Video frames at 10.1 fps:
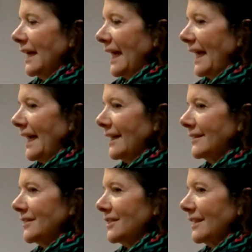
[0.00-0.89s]

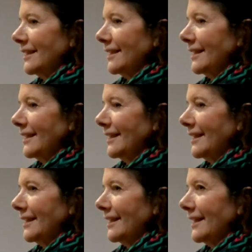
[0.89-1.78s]
And
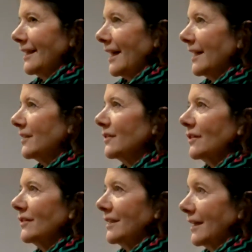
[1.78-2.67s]
I don't know
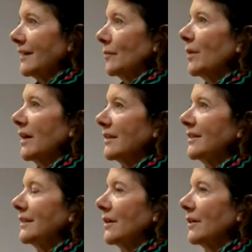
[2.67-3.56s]
that either
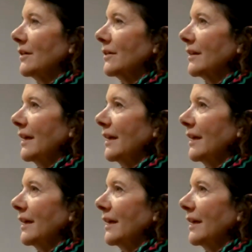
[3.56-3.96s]
party are,